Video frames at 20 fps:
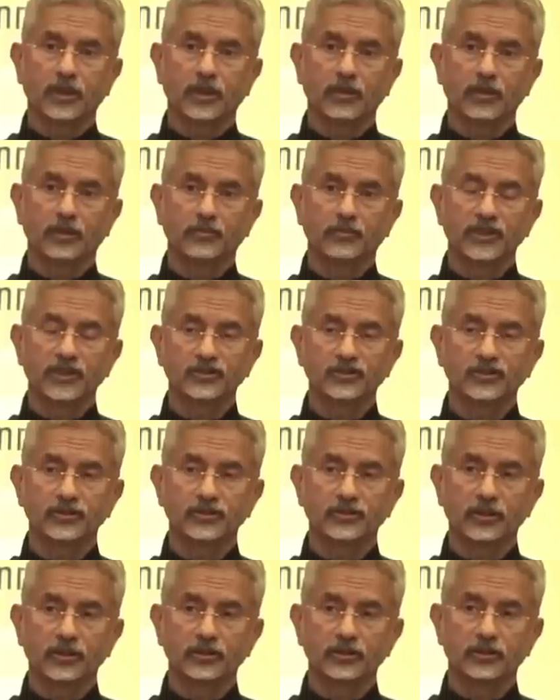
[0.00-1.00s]

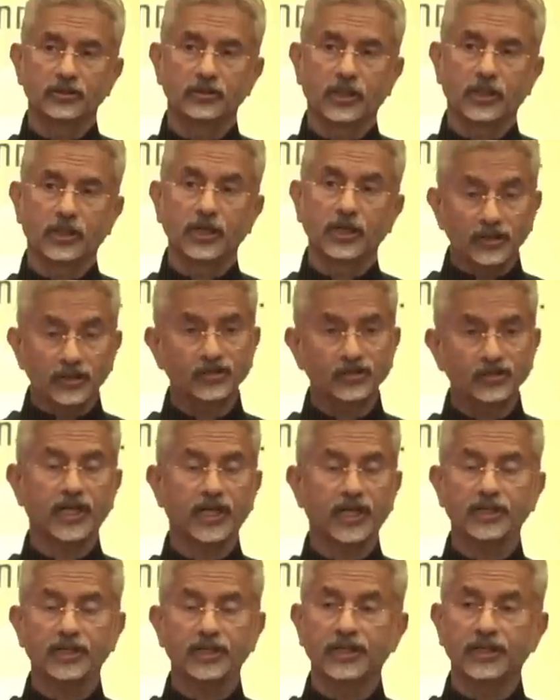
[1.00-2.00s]
personal
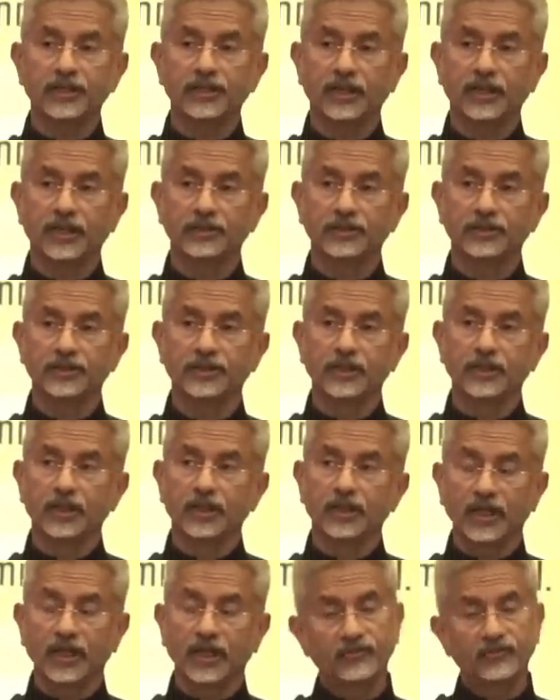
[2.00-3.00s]
understanding and the
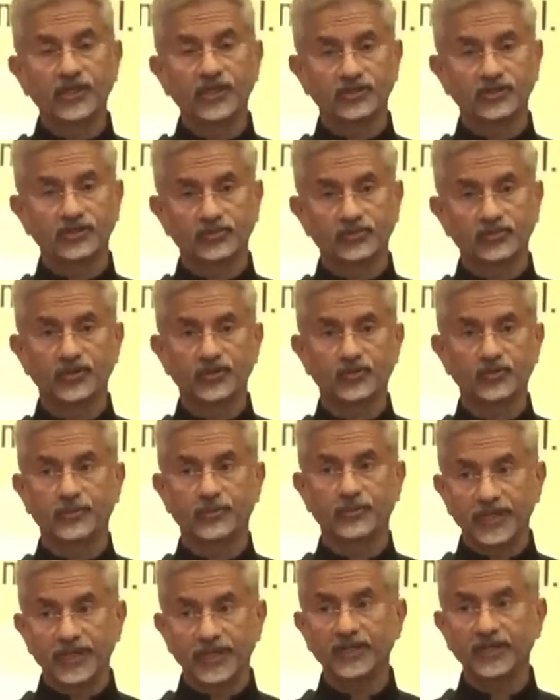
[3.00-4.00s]
efforts which were
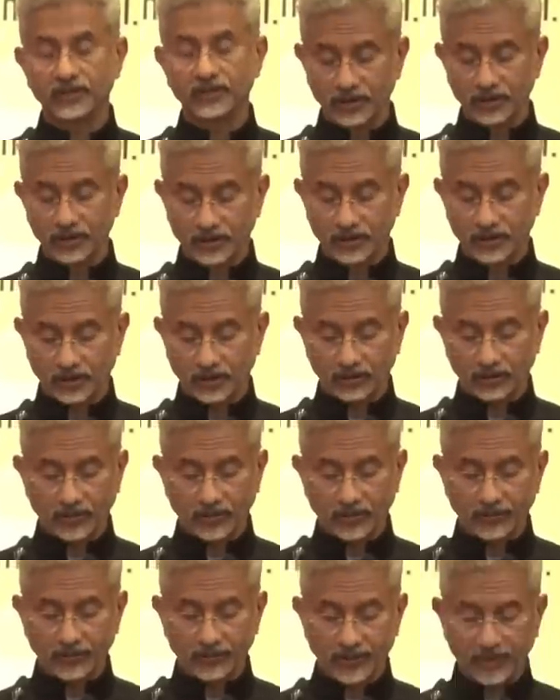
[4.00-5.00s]
made
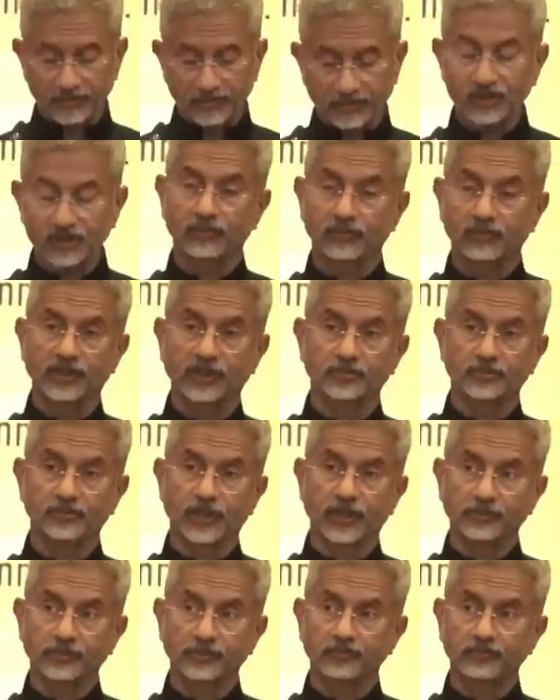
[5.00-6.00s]
by Prime Minister Vajpayee.
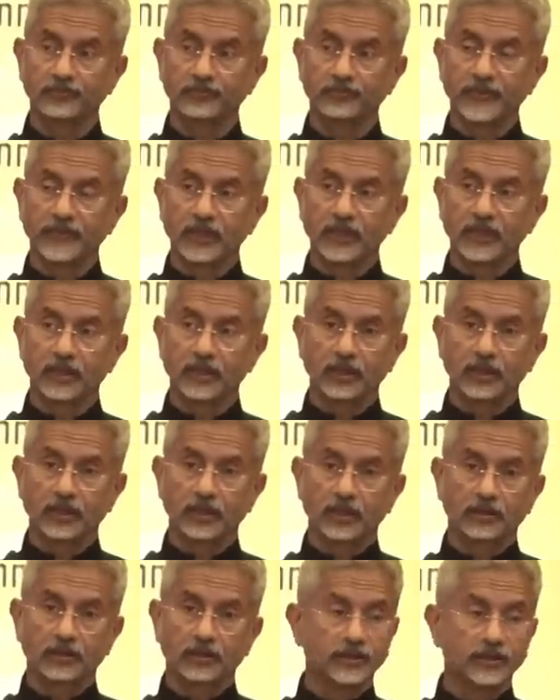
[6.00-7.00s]

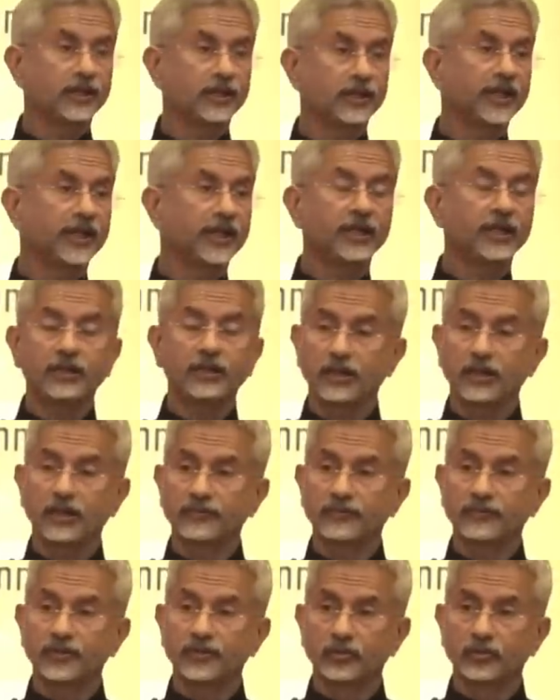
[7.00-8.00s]
Then again, if
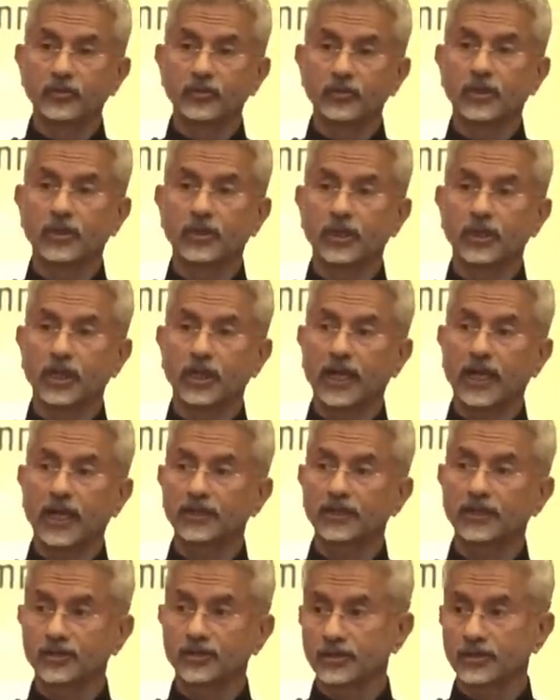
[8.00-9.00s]
you look
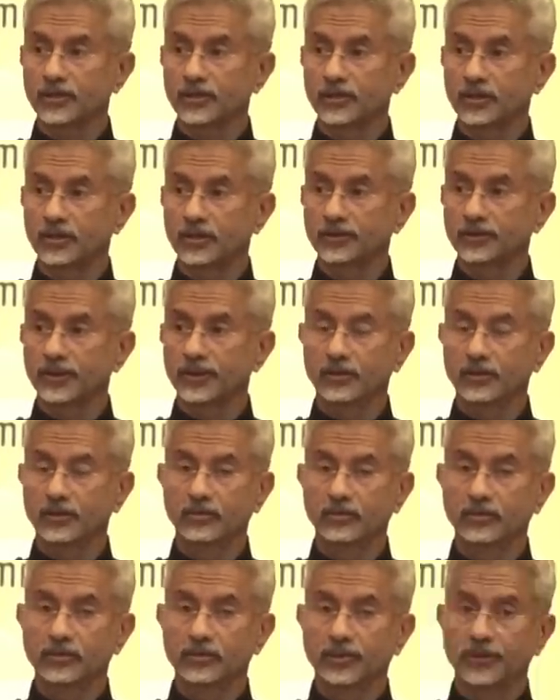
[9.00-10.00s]
at, you know,
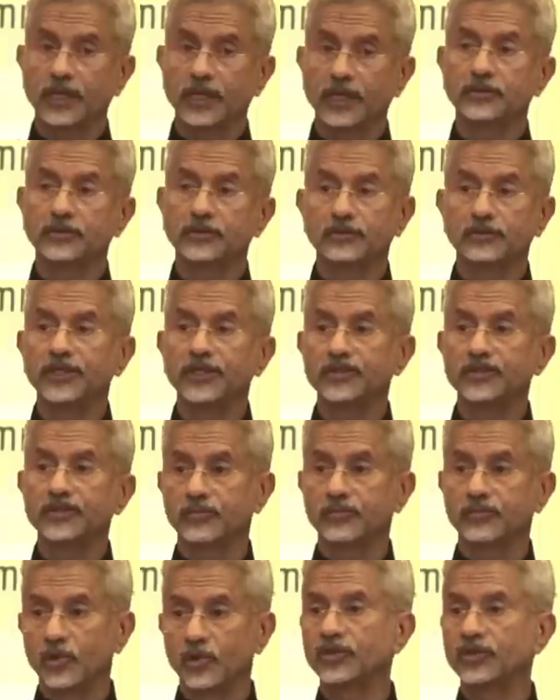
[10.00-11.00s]
trying to reach a
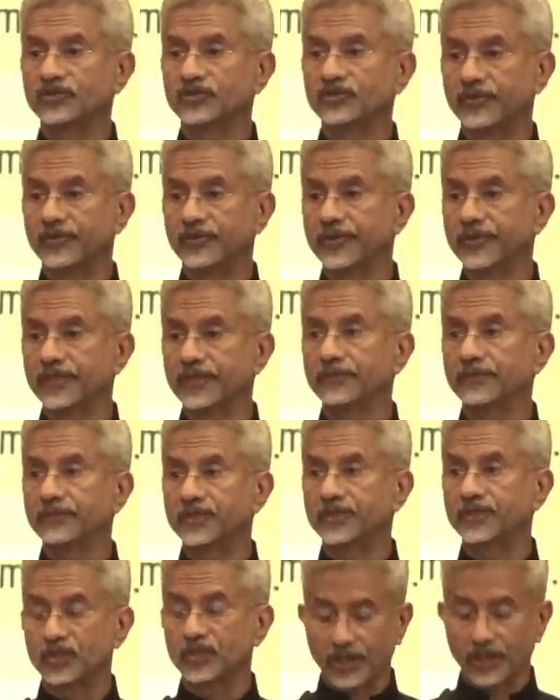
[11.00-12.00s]
modus vivendi with
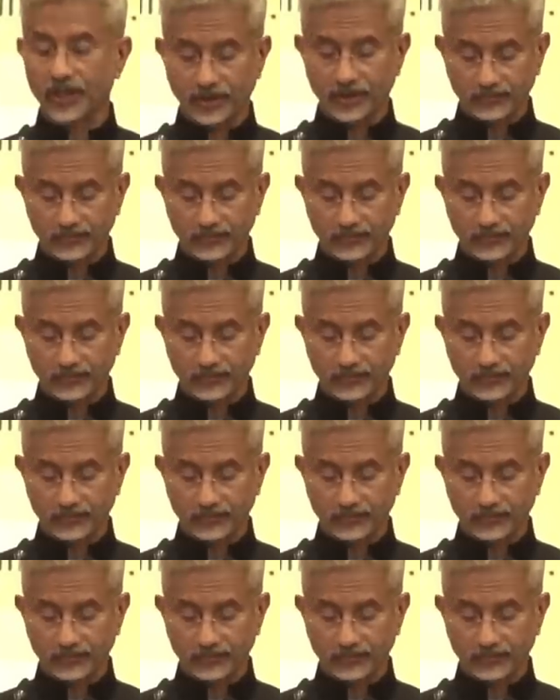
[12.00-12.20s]
China,